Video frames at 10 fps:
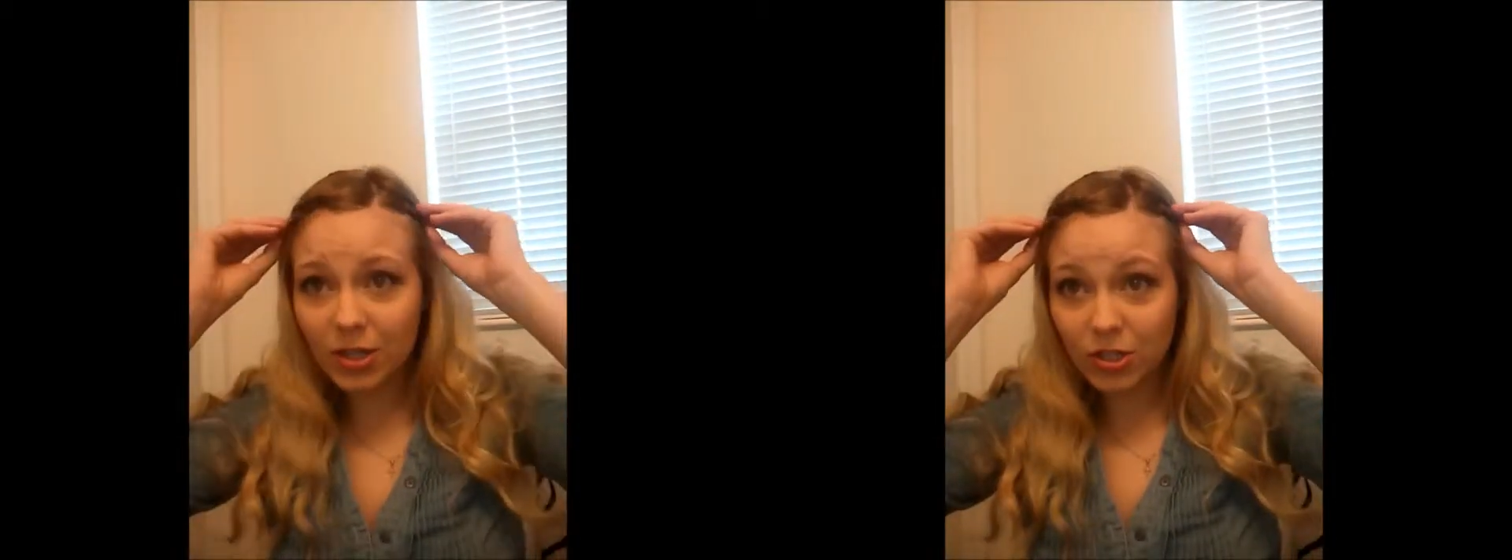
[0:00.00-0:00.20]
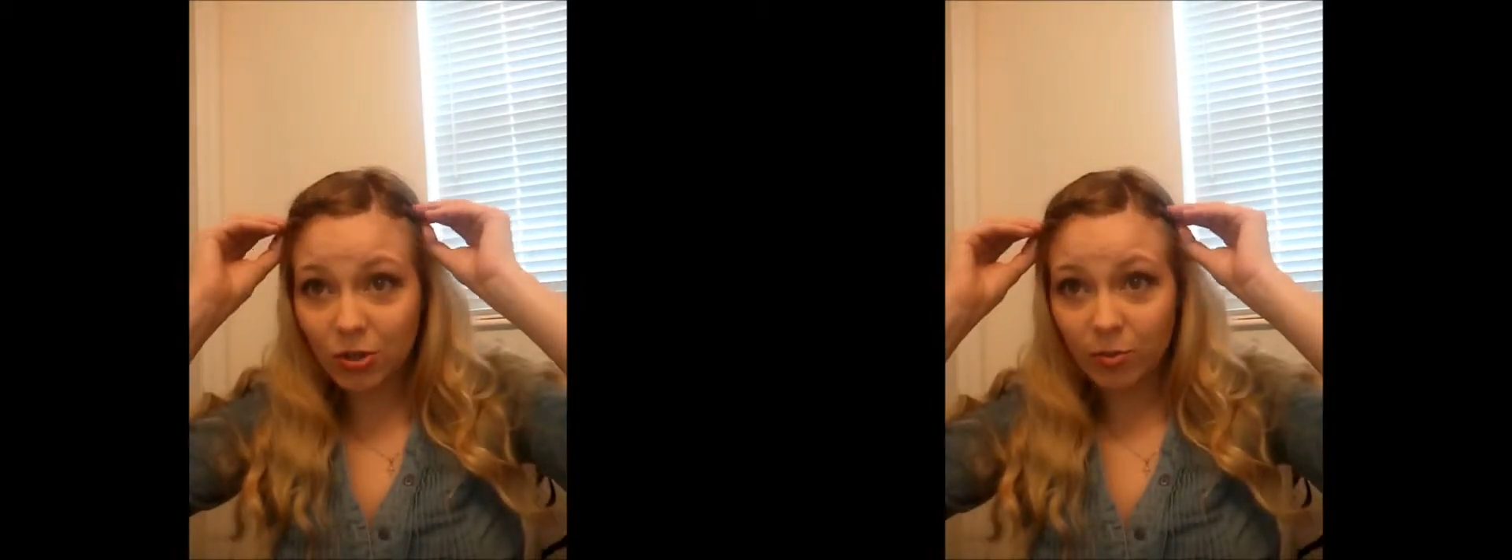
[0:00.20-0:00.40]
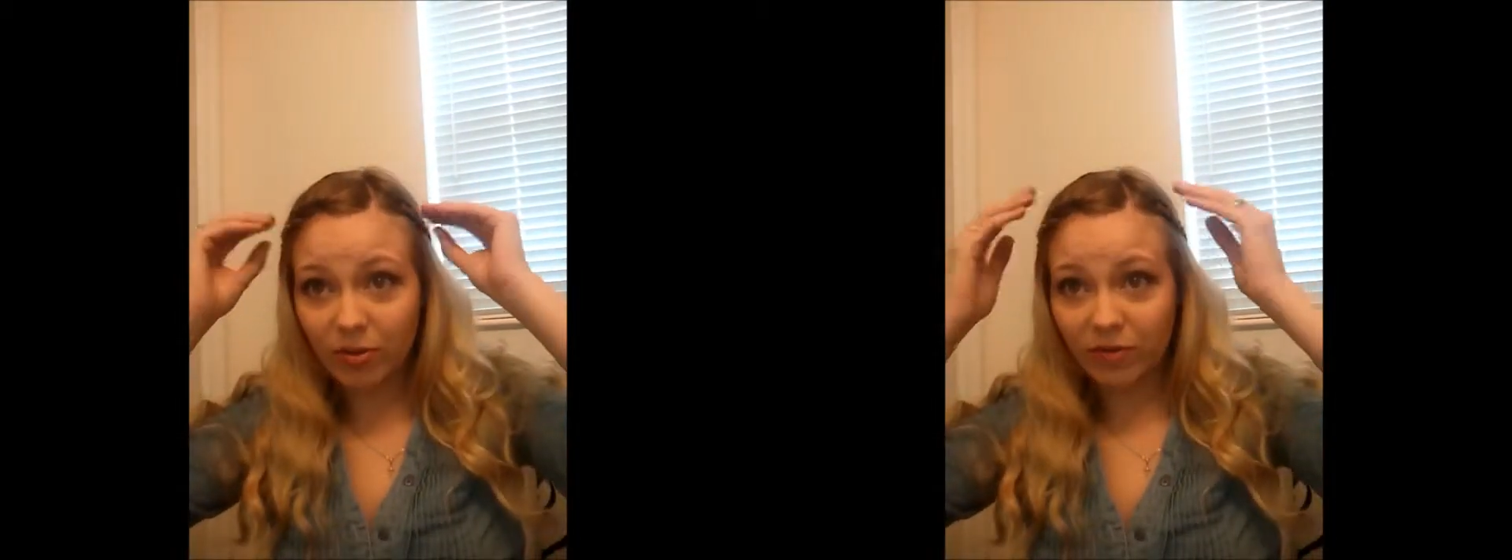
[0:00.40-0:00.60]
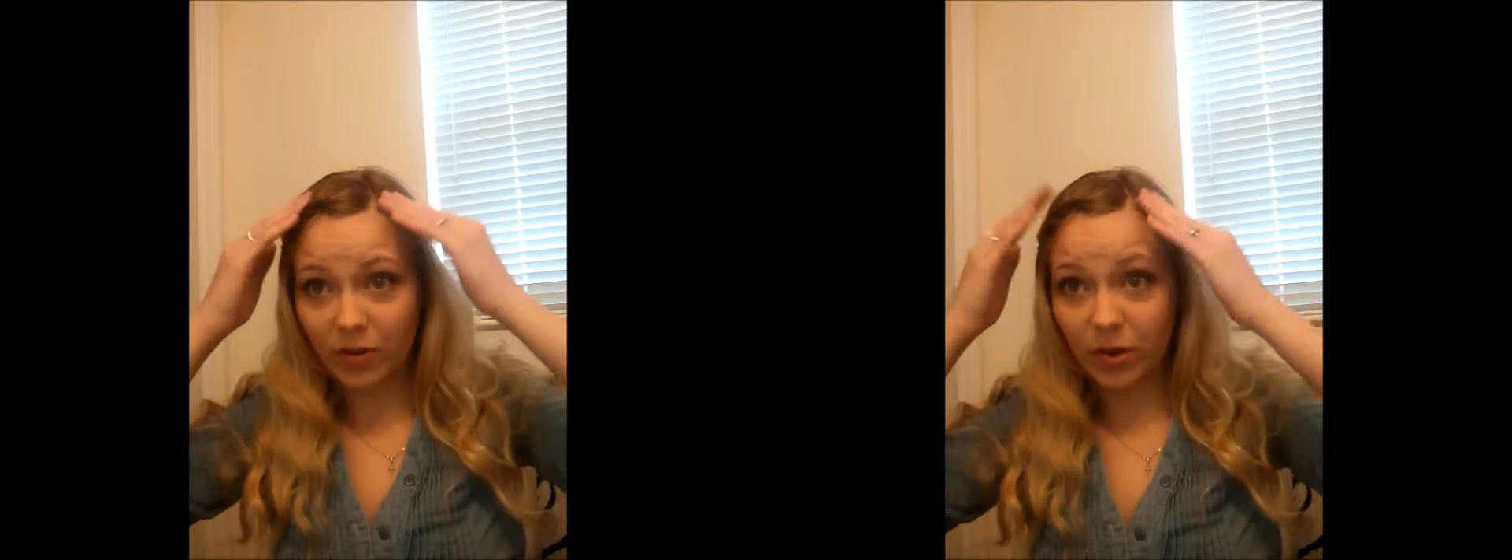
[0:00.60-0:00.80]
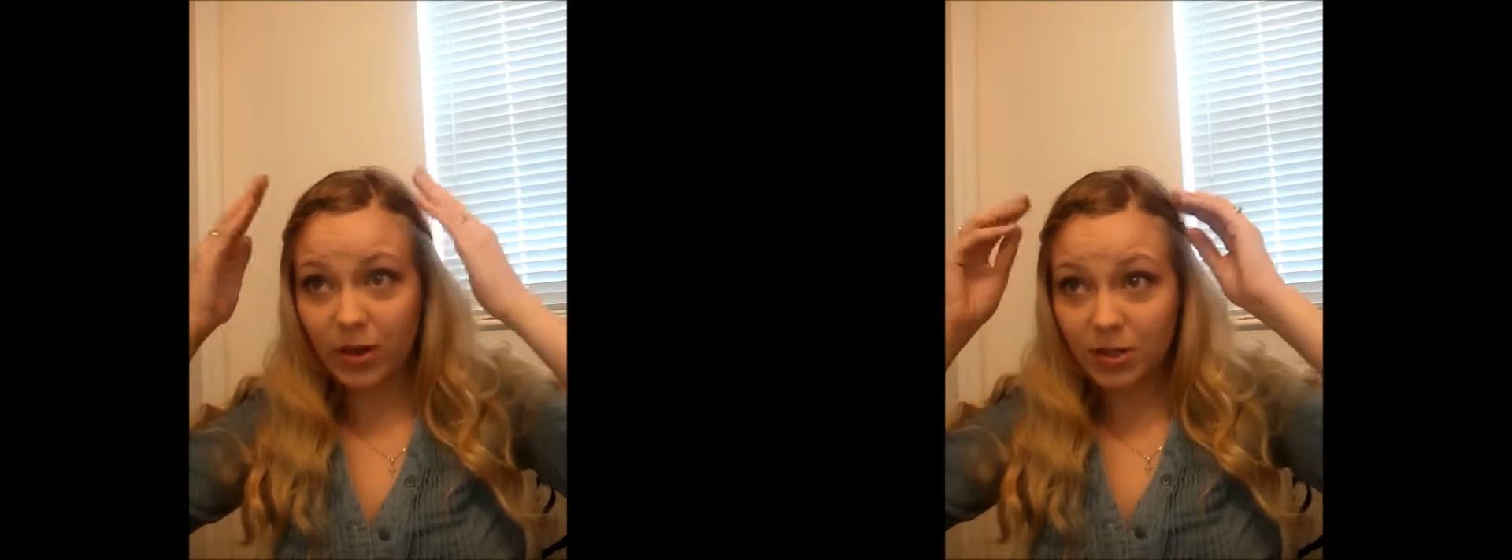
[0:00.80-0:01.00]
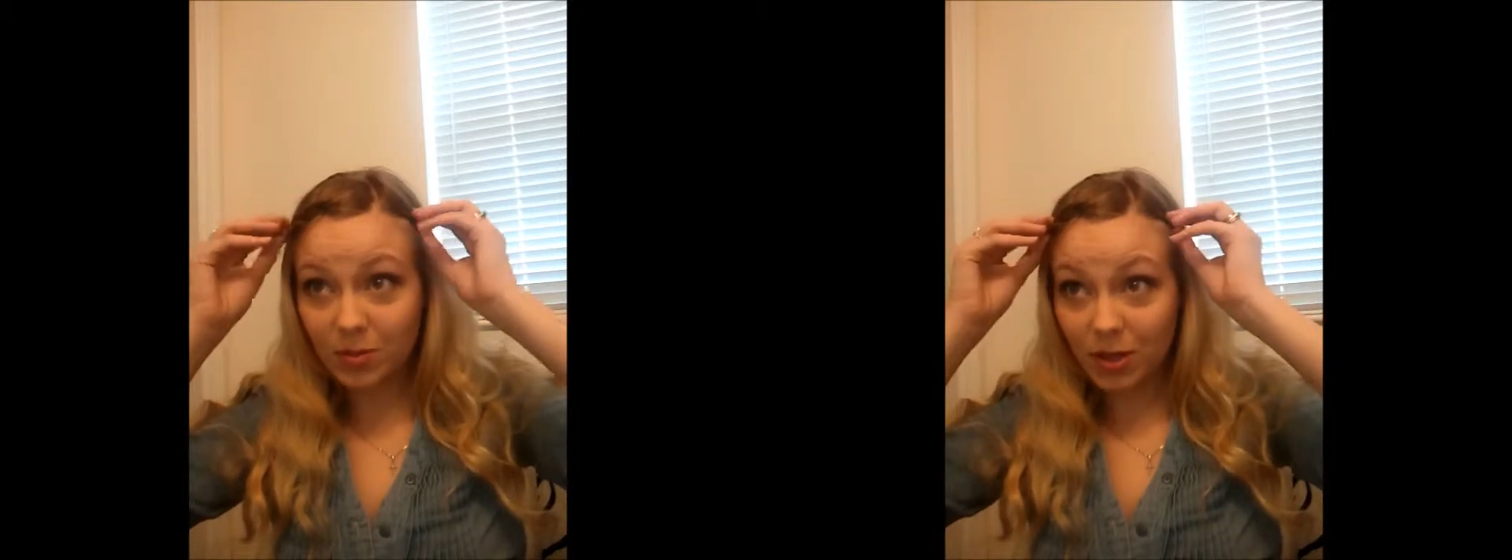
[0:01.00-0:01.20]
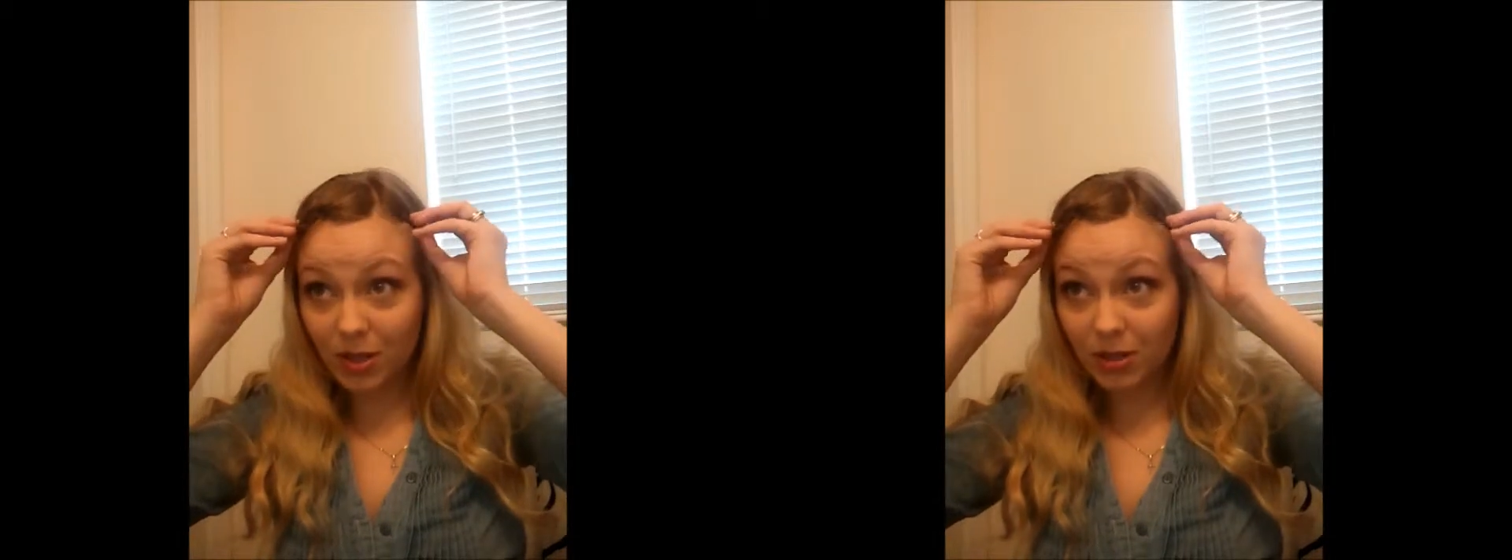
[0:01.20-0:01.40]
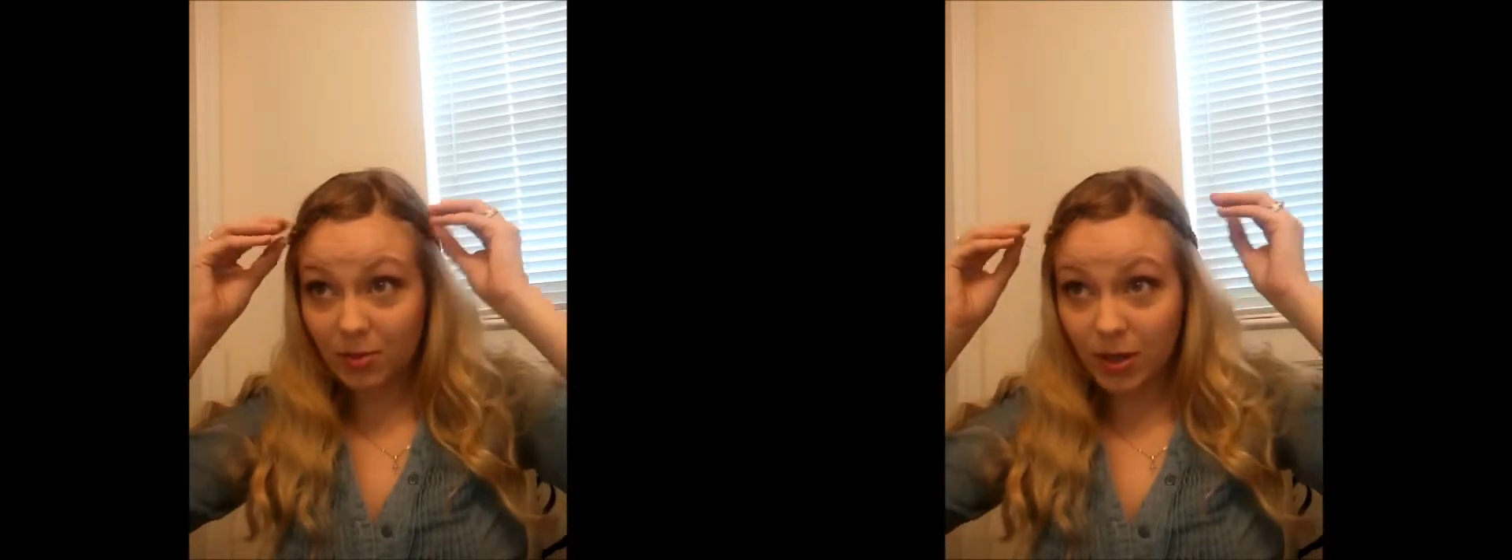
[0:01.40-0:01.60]
I just don't prefer it to be
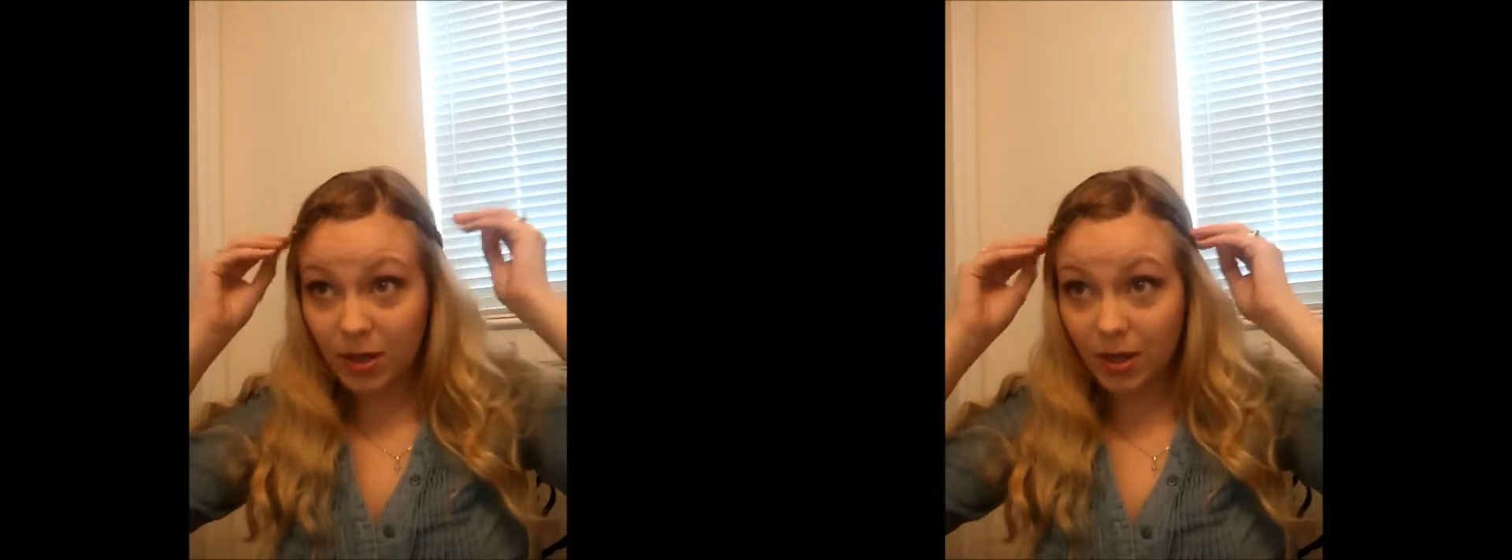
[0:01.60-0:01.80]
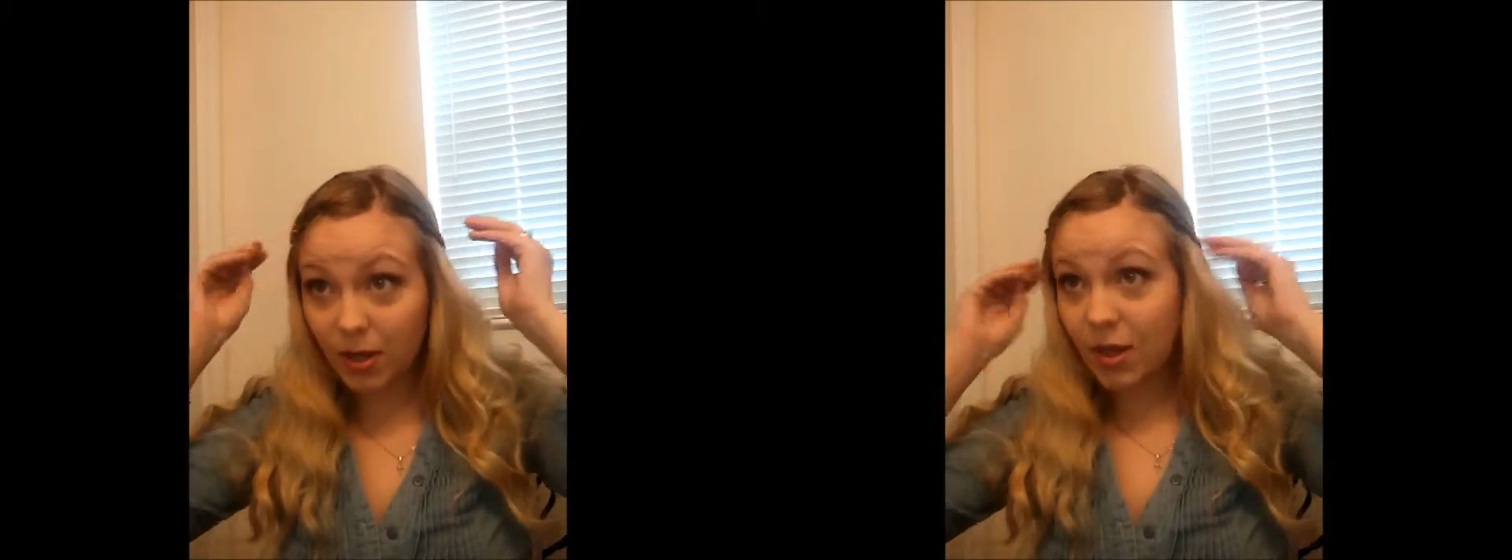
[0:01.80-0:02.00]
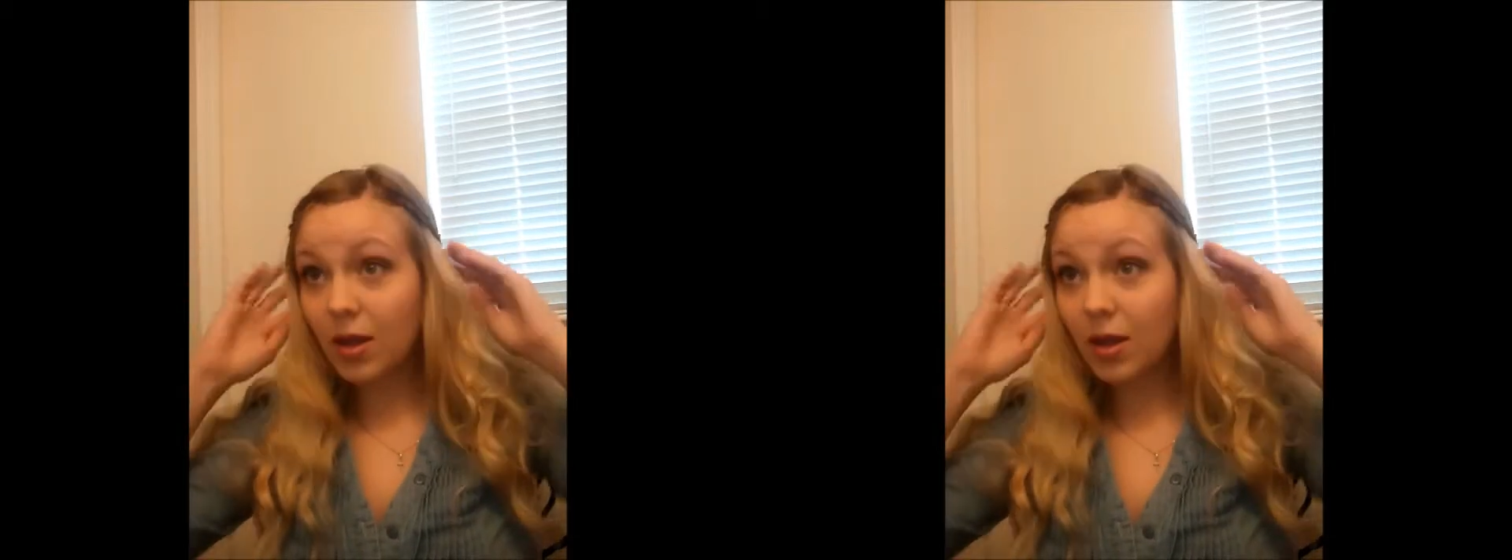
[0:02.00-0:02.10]
this way